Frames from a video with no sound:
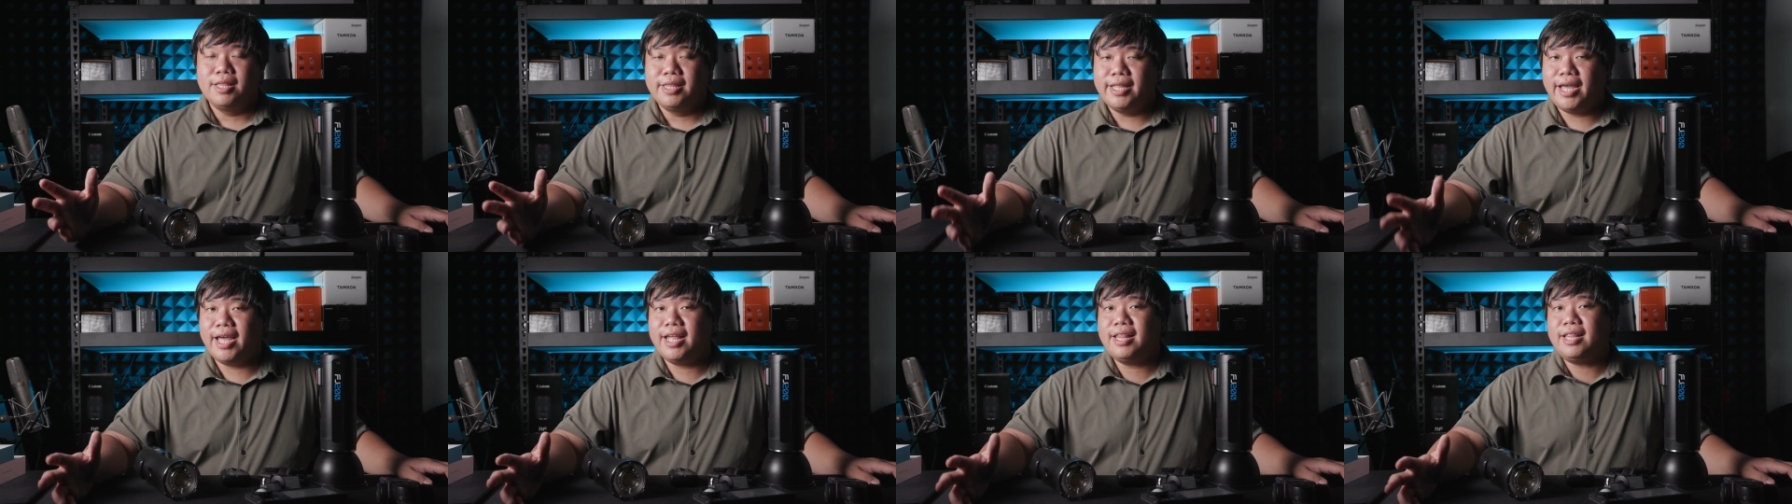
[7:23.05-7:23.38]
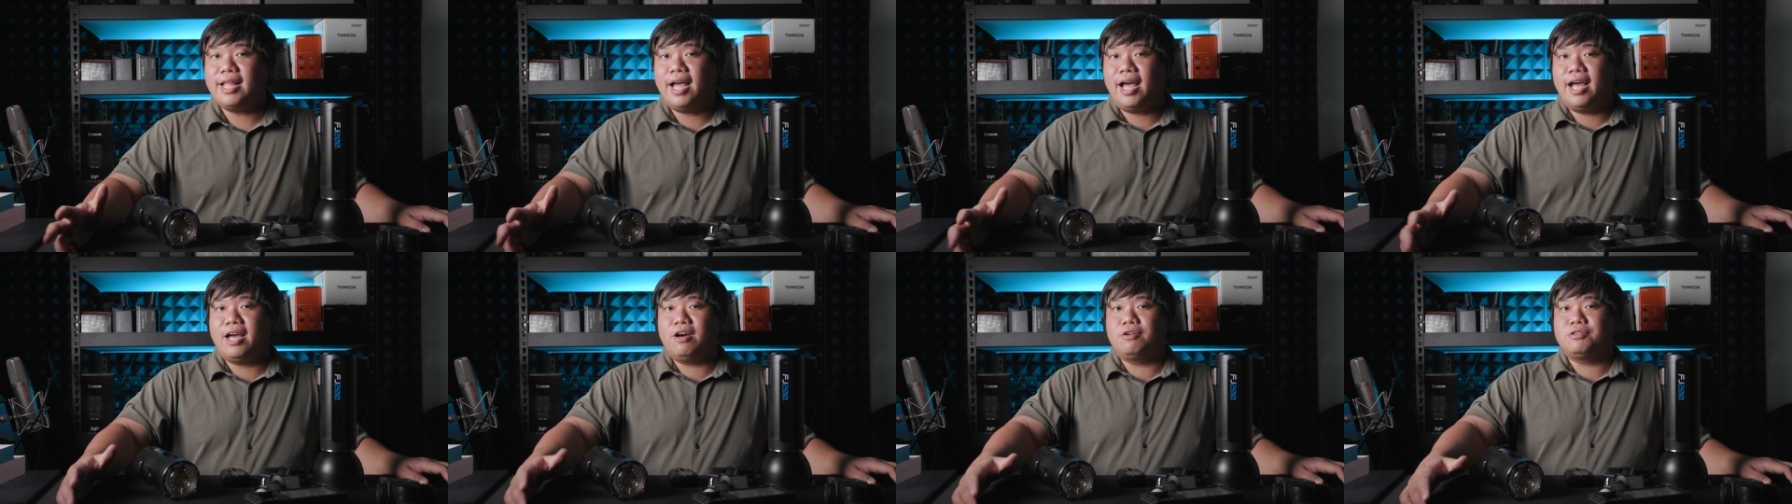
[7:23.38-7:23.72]

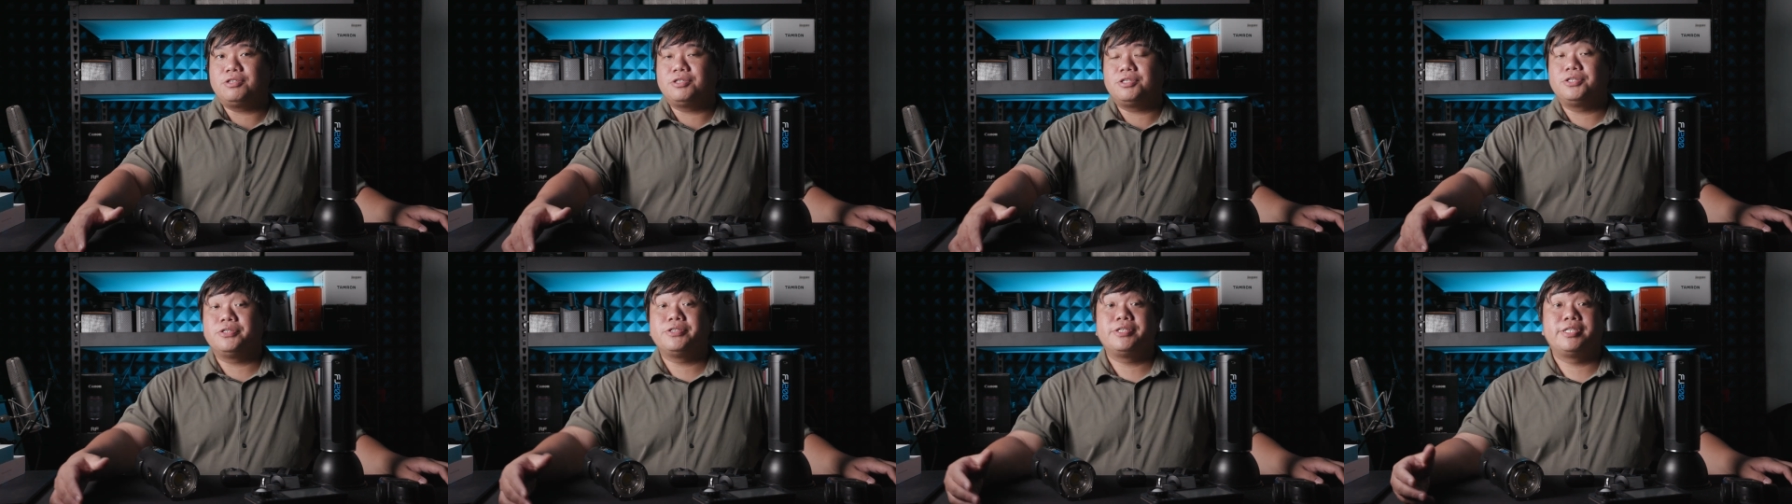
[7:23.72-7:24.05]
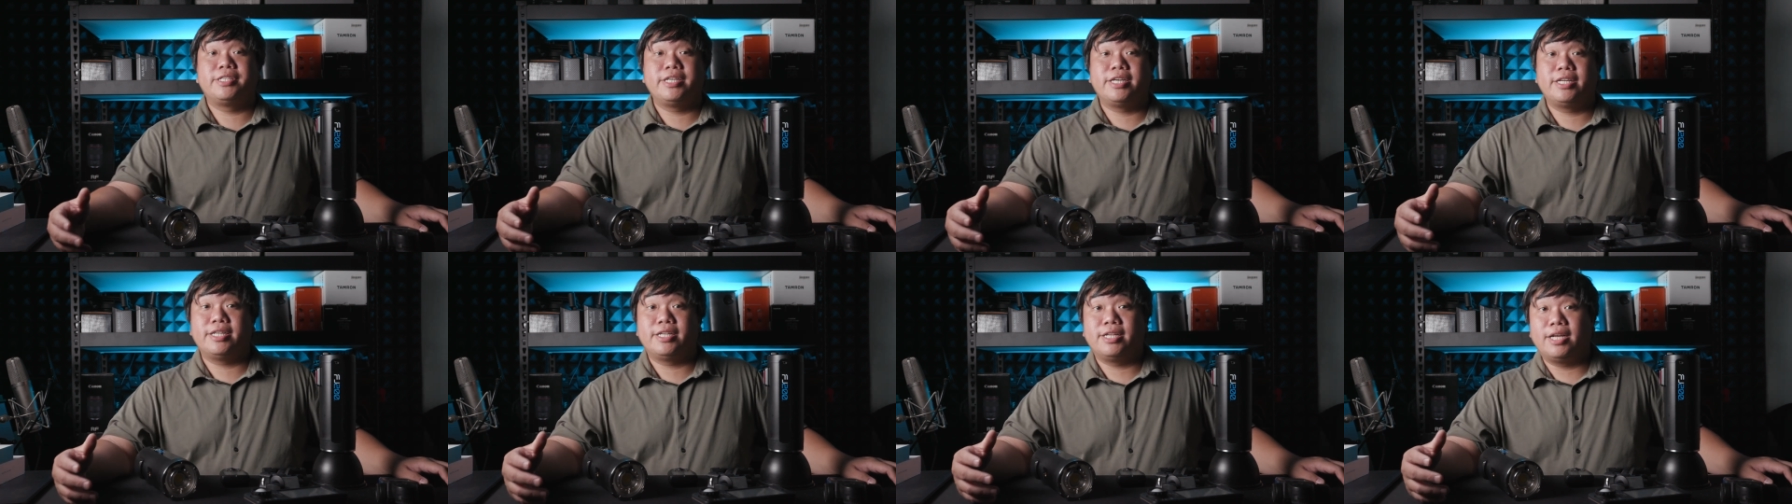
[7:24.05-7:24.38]
Then I also
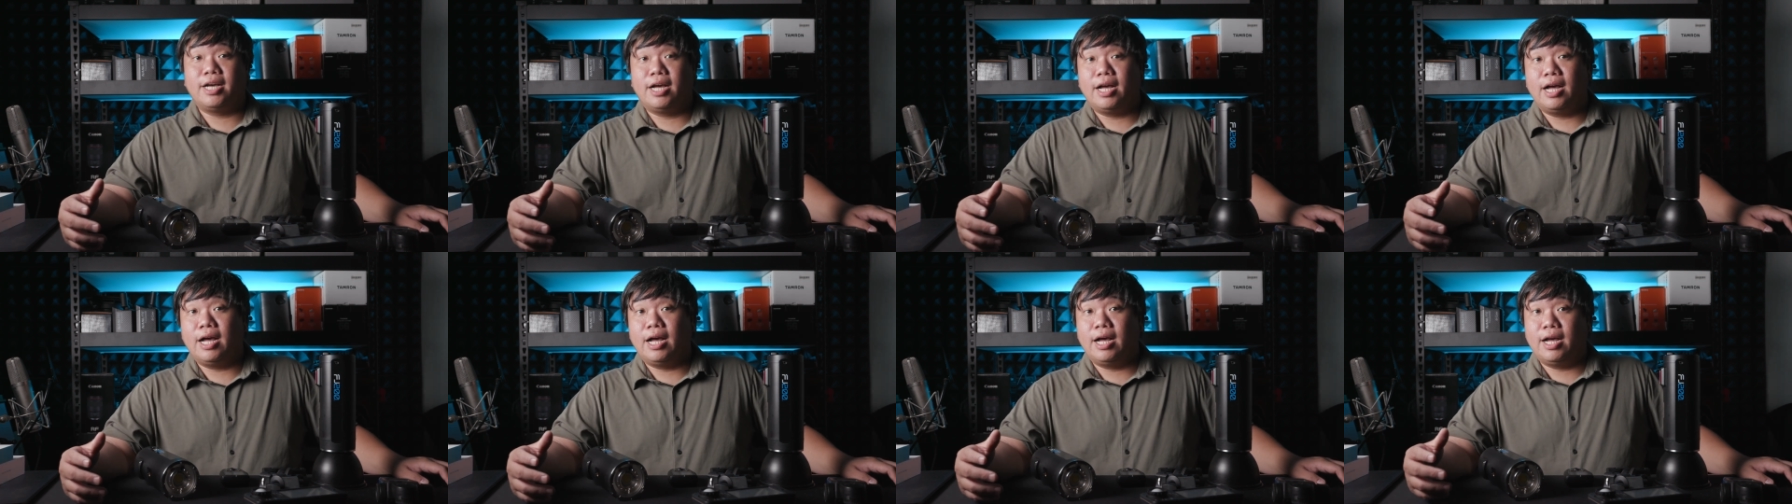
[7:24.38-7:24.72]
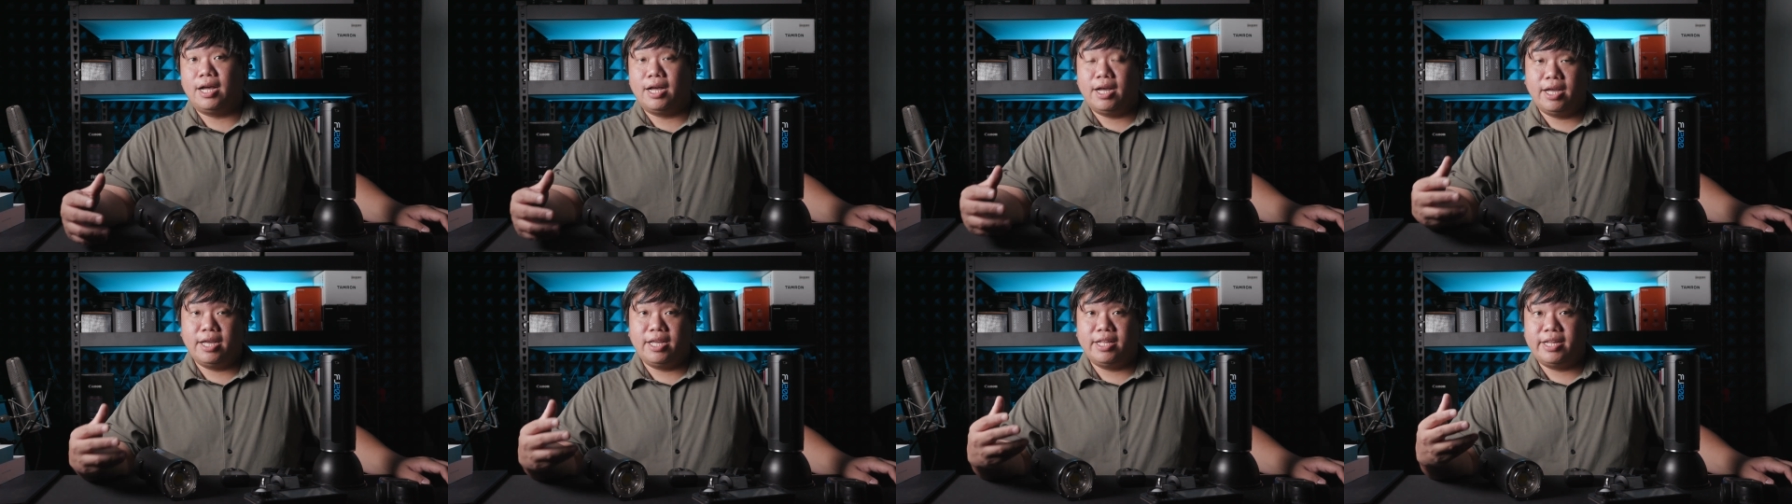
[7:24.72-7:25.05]
used it
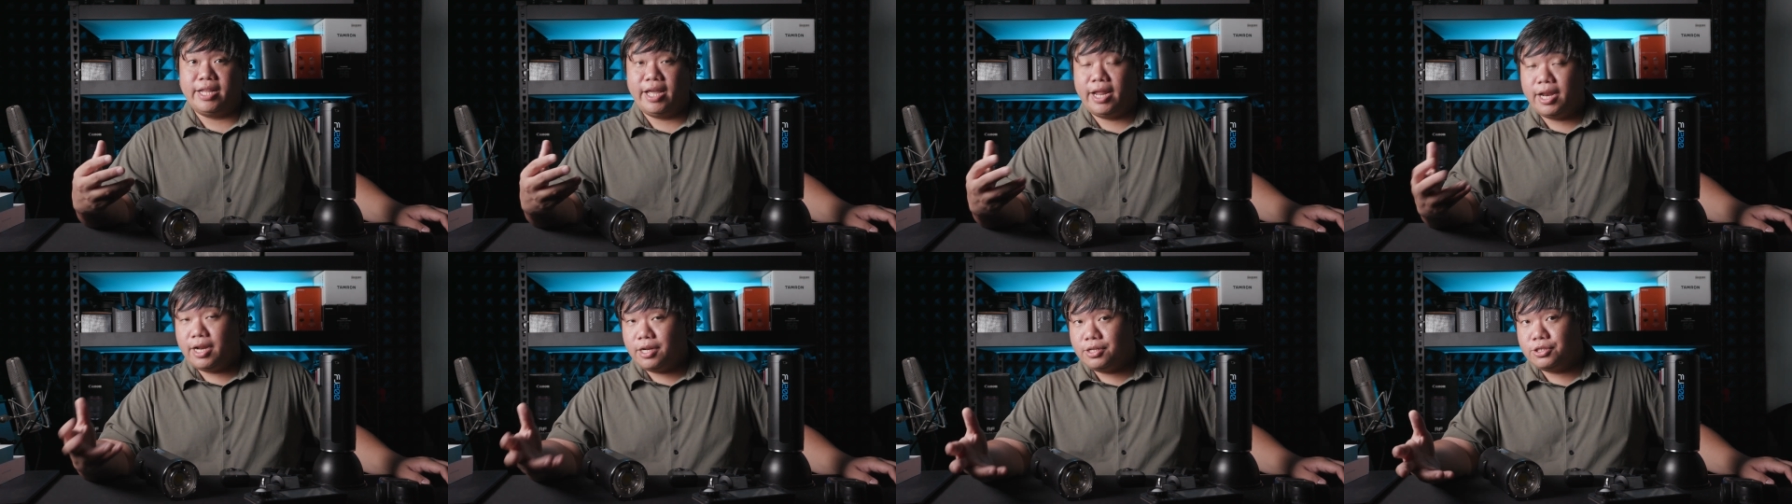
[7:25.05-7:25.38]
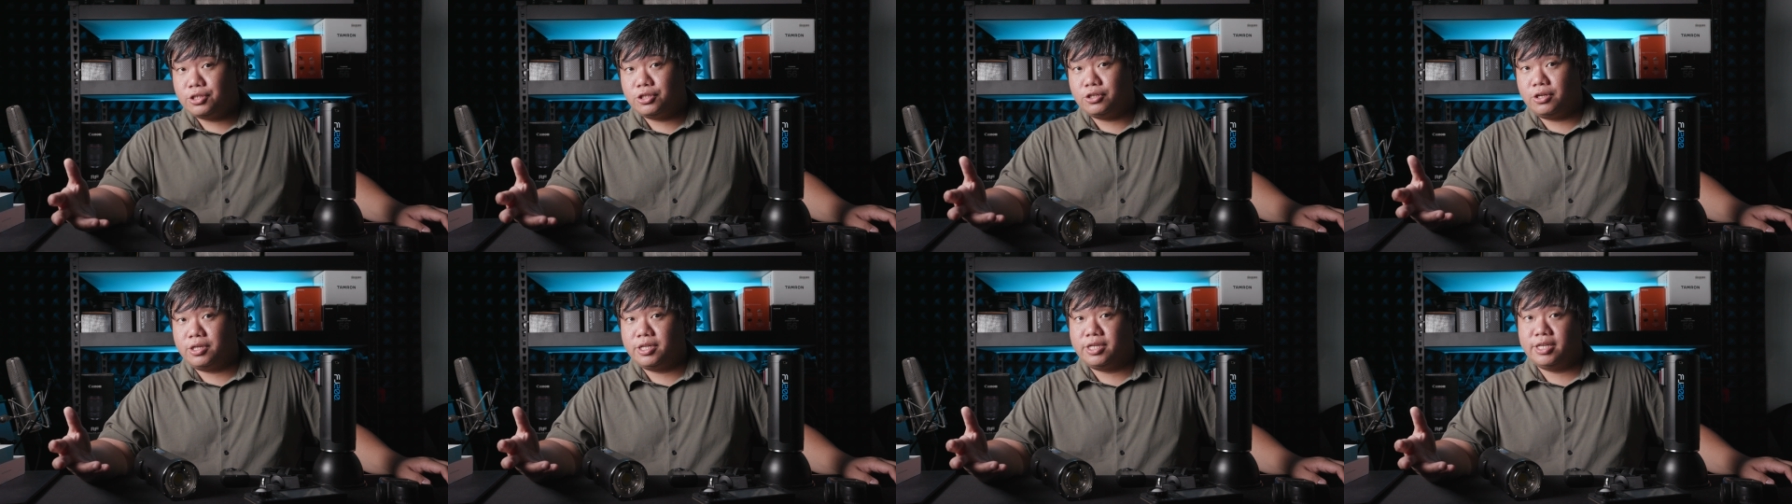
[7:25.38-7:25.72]
in another
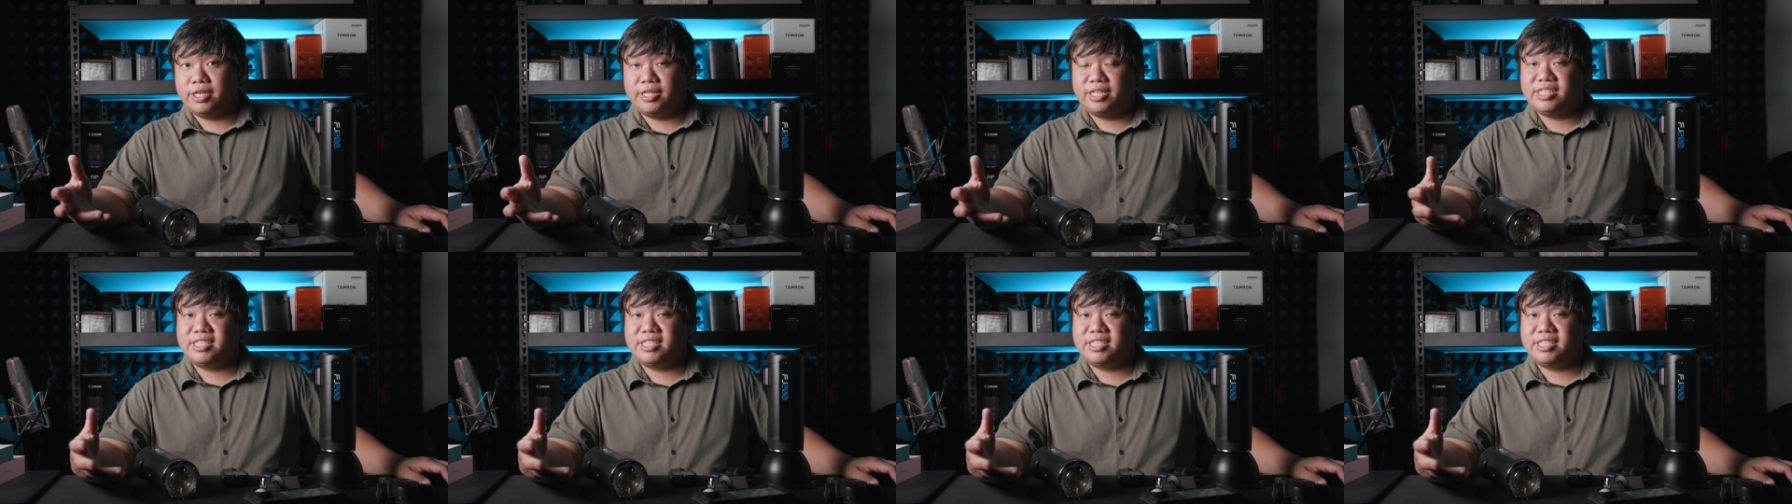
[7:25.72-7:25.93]
shot here.